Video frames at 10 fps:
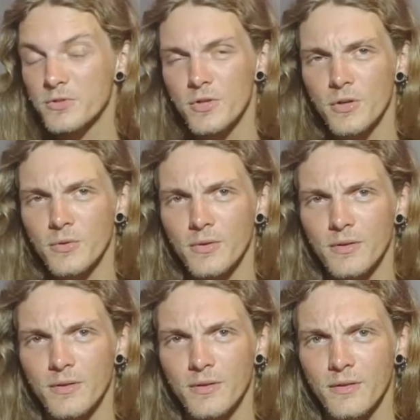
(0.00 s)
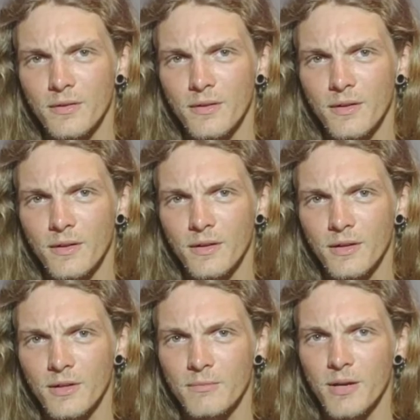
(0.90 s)
What'd you do? You
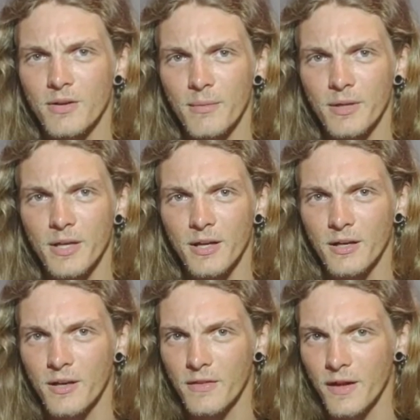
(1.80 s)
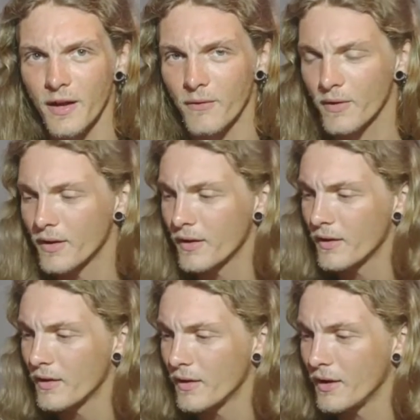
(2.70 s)
better not be cutting anything out.
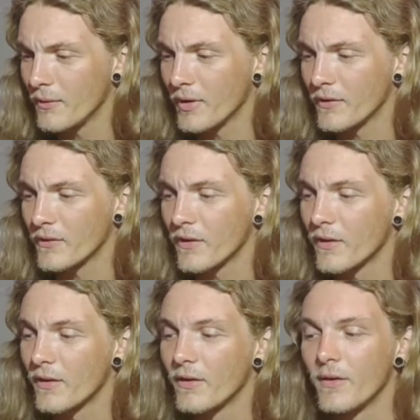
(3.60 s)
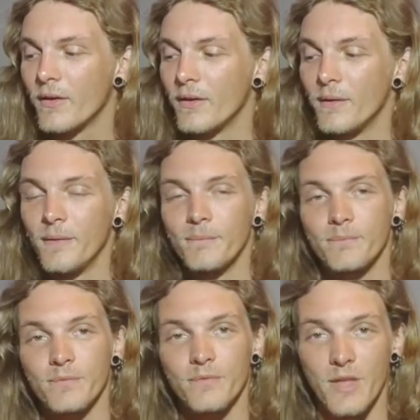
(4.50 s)
Anyways,
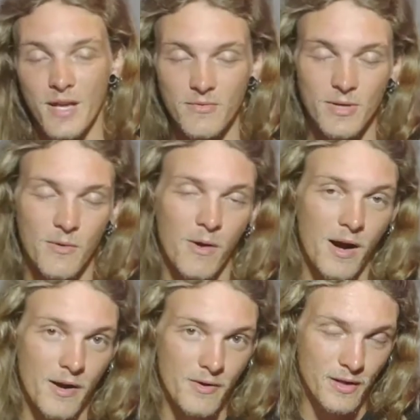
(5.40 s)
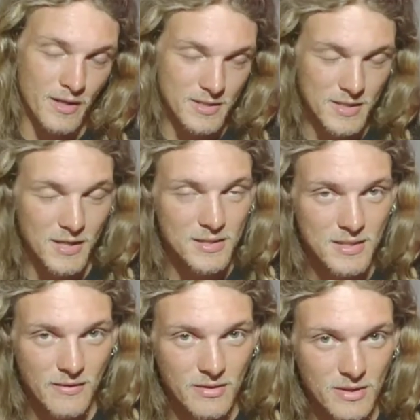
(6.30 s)
they require, like I said,
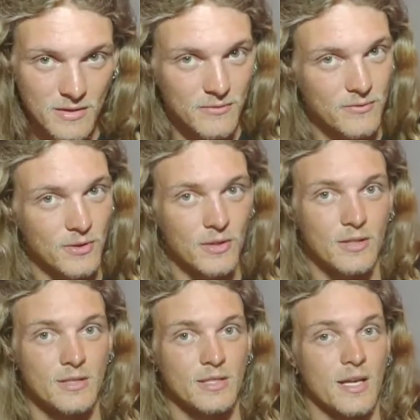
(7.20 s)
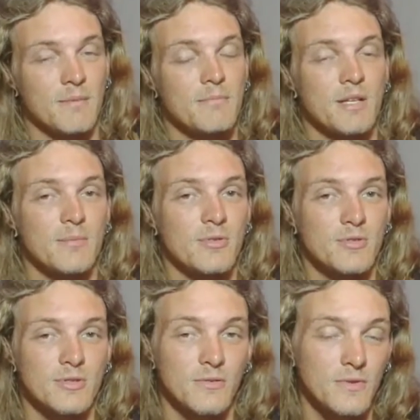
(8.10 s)
17 foot is like a
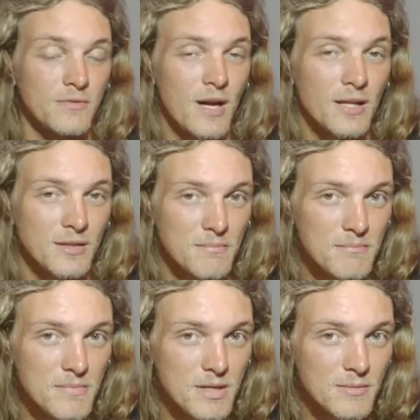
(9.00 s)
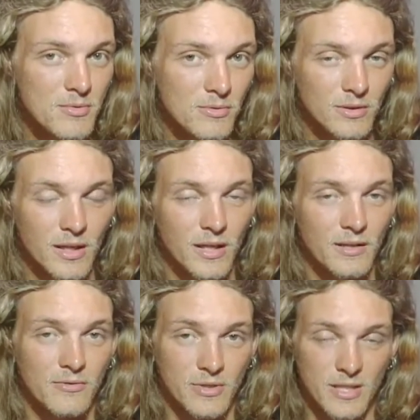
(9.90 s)
minimal. So if you've got the minimal
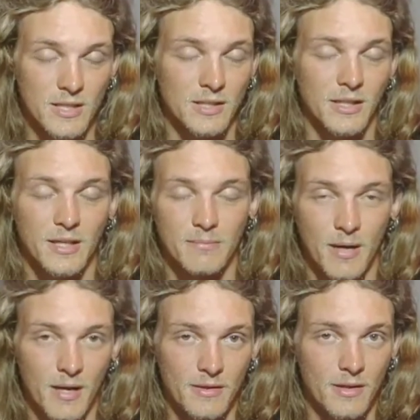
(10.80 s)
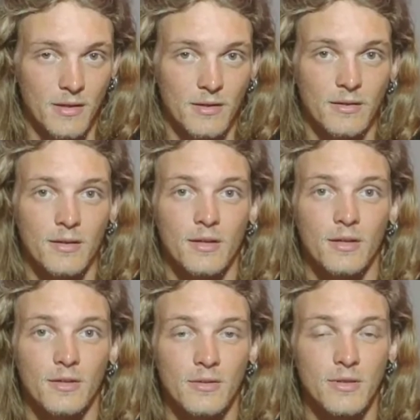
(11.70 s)
length reticulated python,
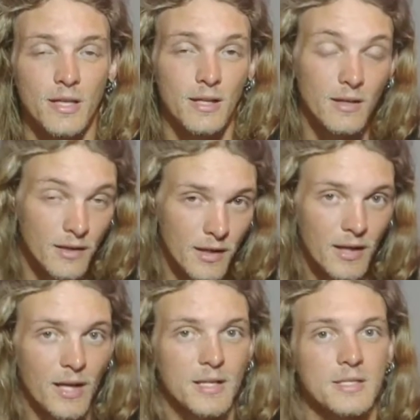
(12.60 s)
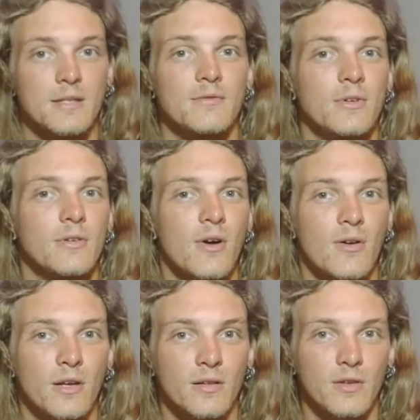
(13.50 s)
you need an 18 foot
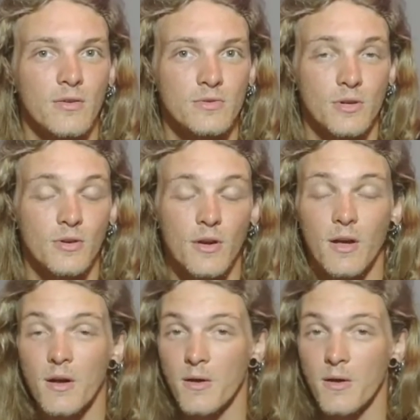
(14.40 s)
long enclosure.